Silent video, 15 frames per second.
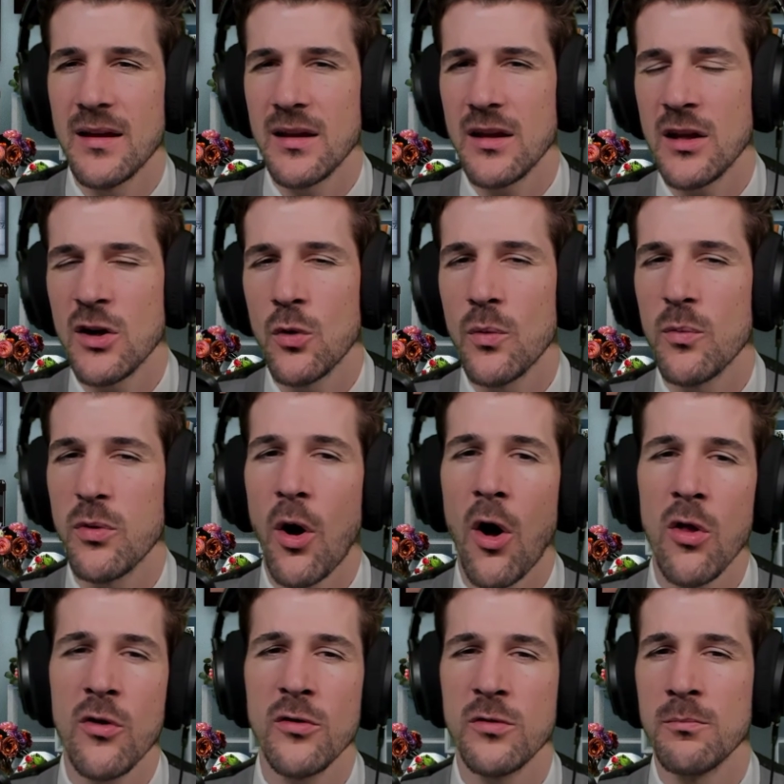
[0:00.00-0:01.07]
With all
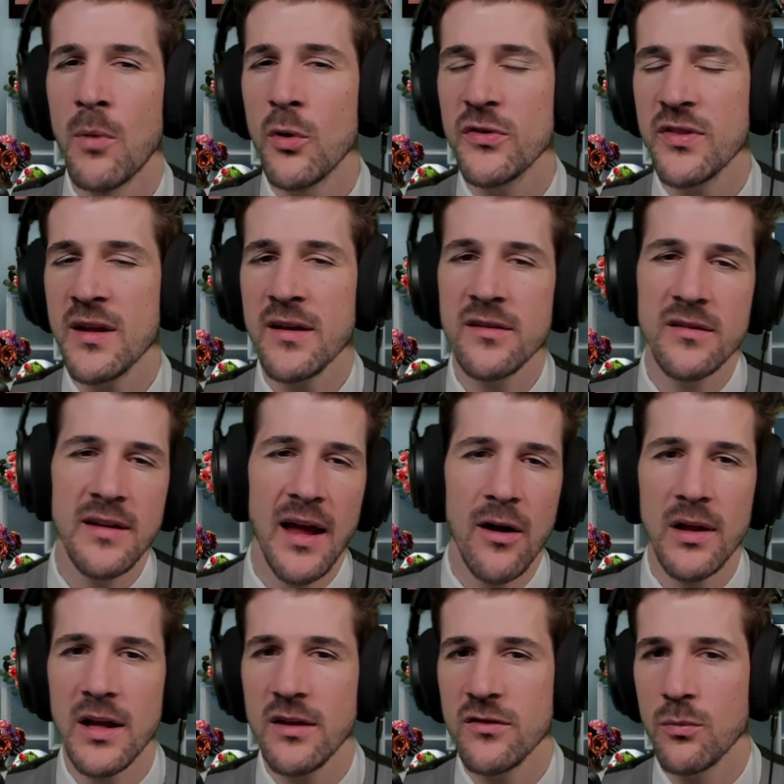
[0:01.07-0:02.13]
those, most things
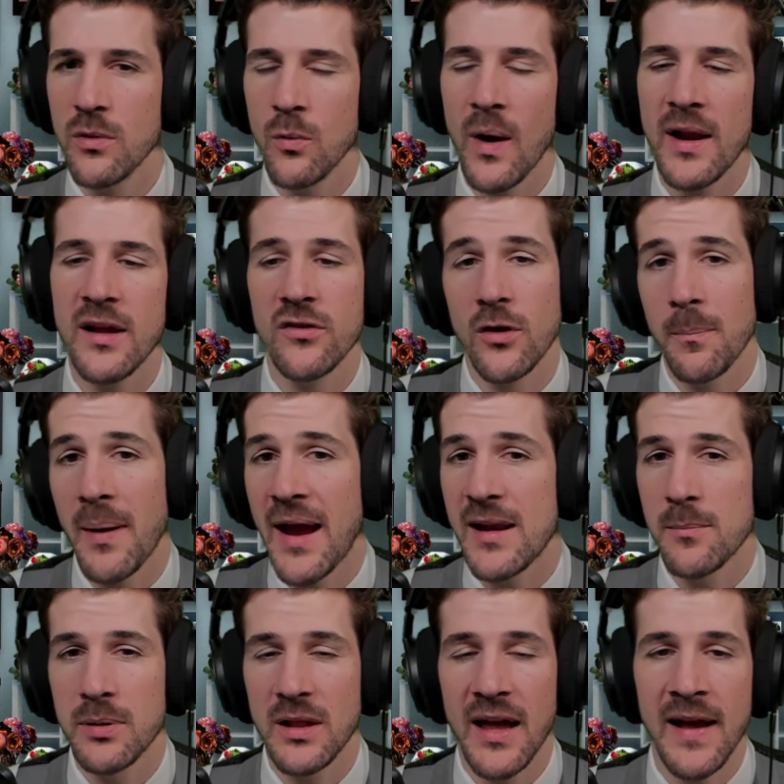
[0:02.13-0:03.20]
nowadays with weddings are pay
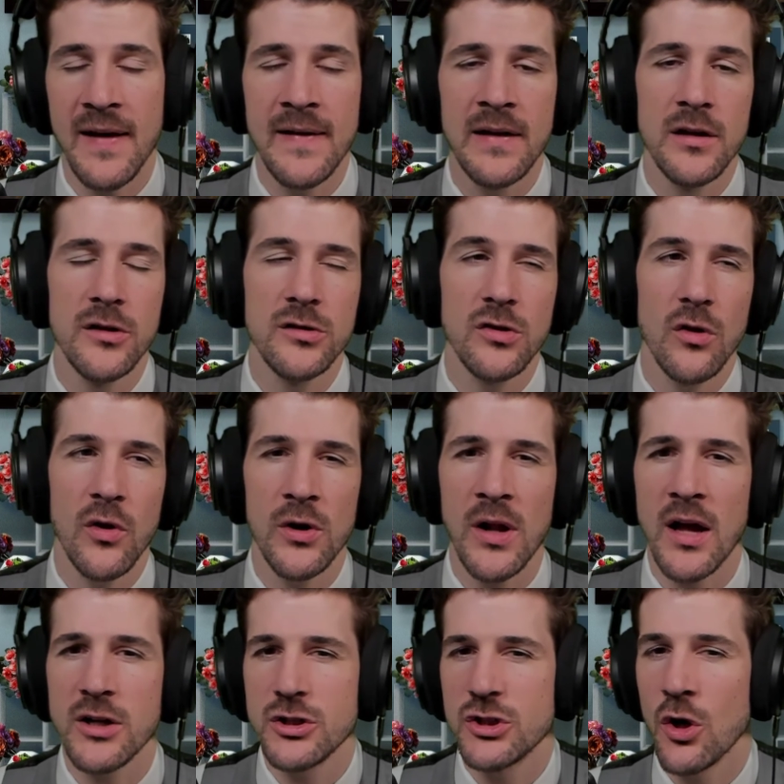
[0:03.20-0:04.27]
to play. So they're
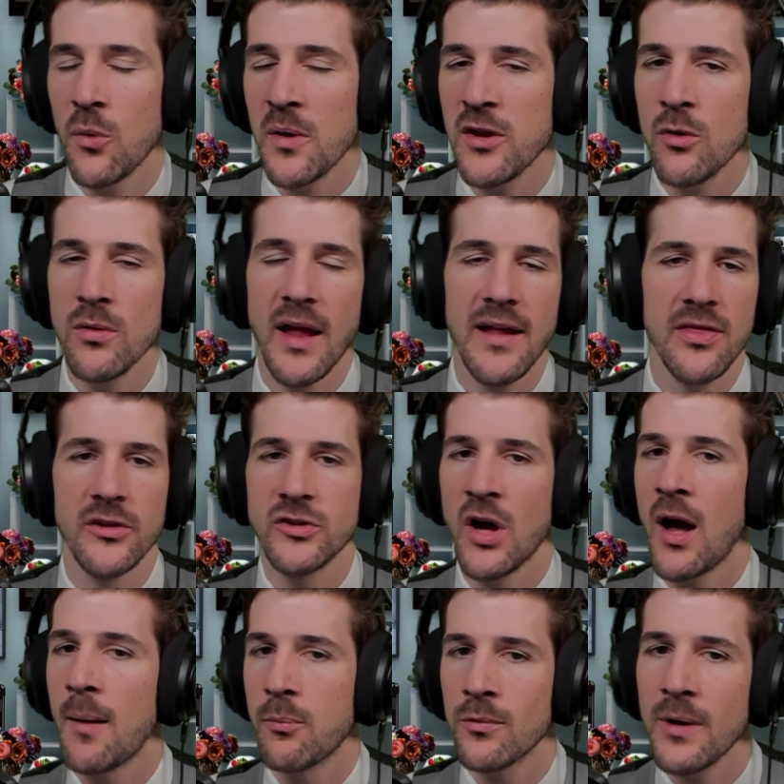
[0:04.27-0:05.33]
not showing you like the
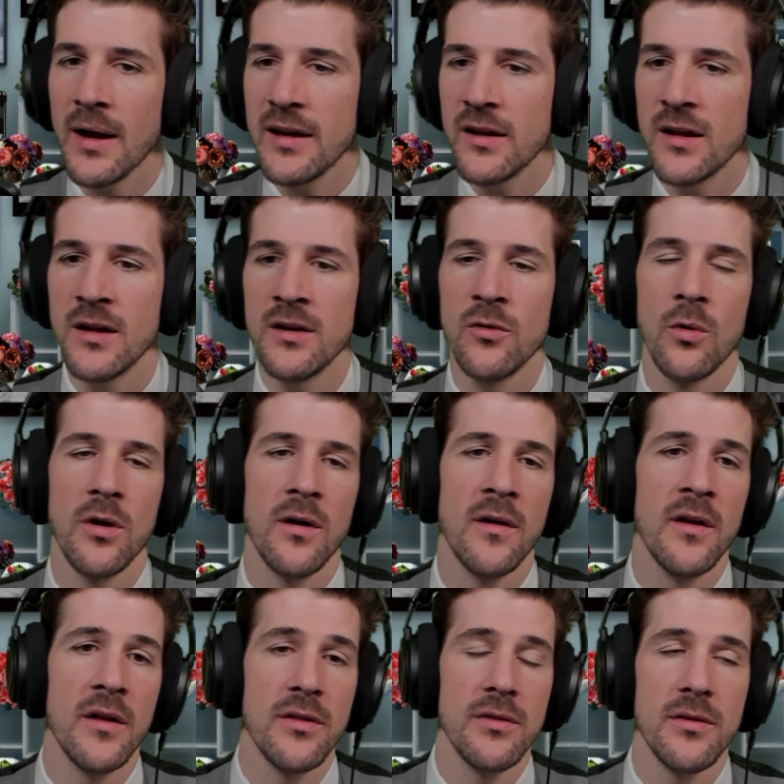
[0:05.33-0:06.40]
top rated or
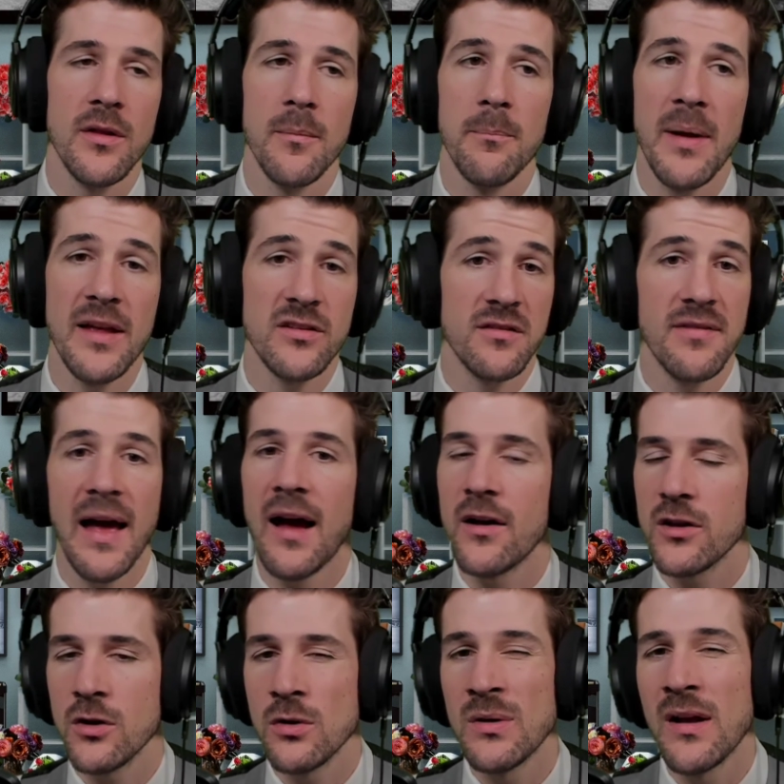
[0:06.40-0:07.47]
the best
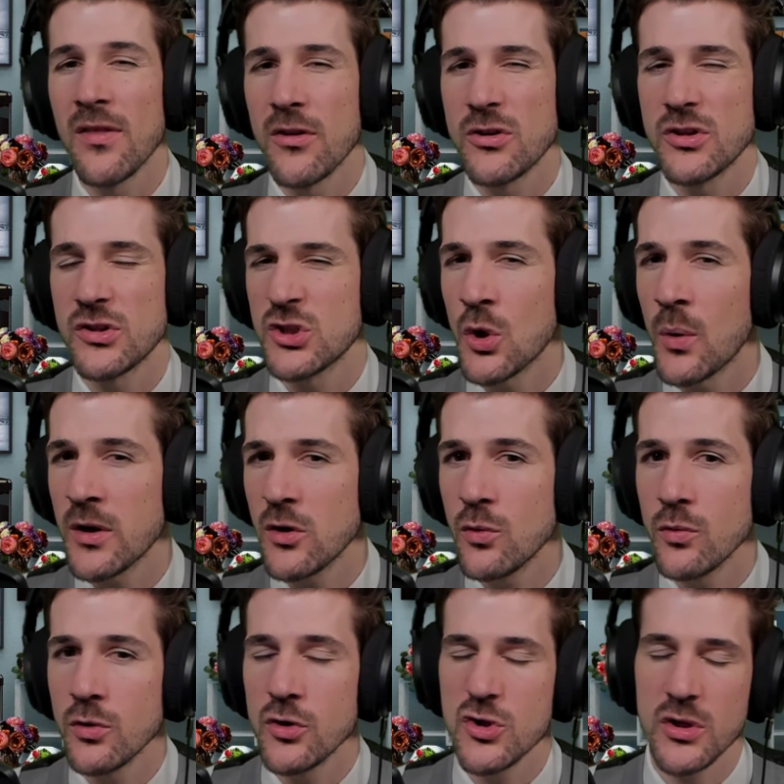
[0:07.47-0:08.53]
value. They're just showing
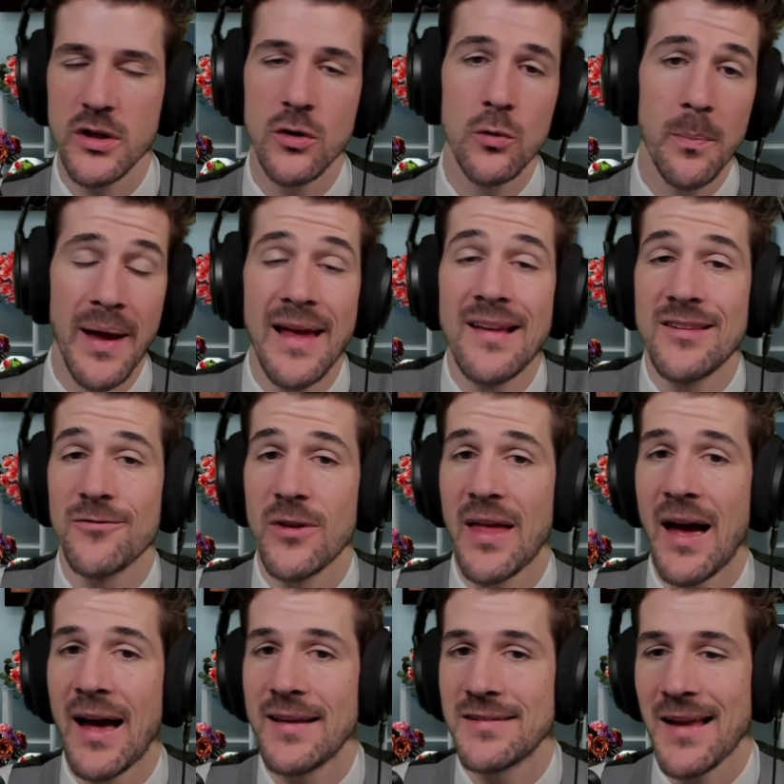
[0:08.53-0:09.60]
you usually who pays for the
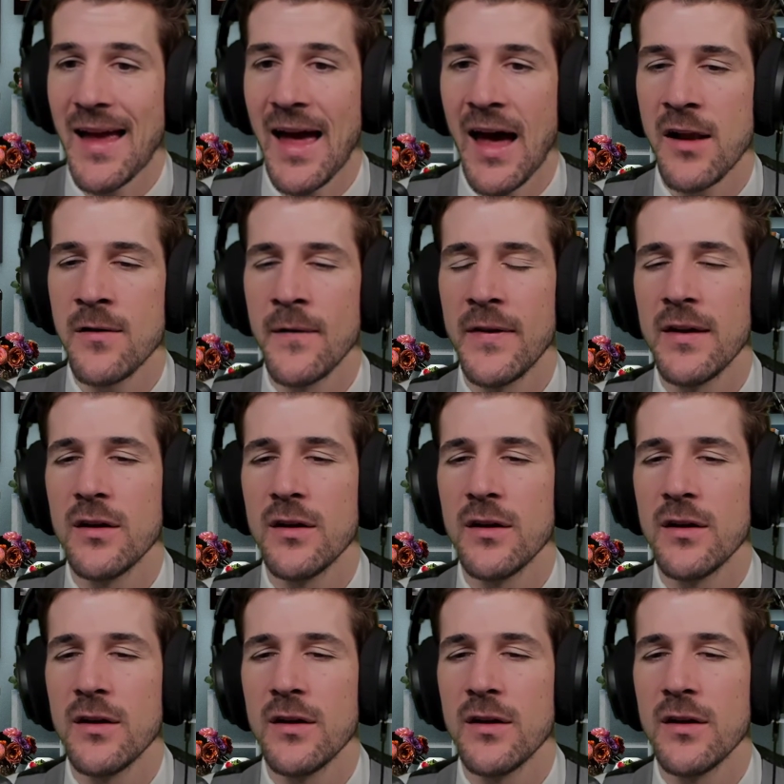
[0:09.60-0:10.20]
highest ad.